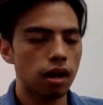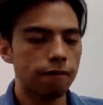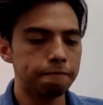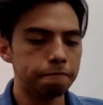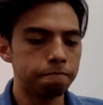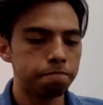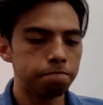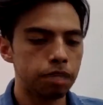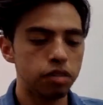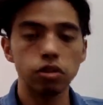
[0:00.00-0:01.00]

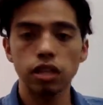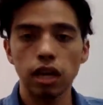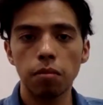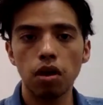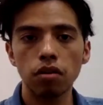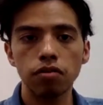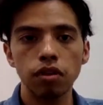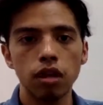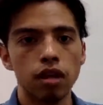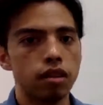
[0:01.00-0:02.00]
As soon as they come off,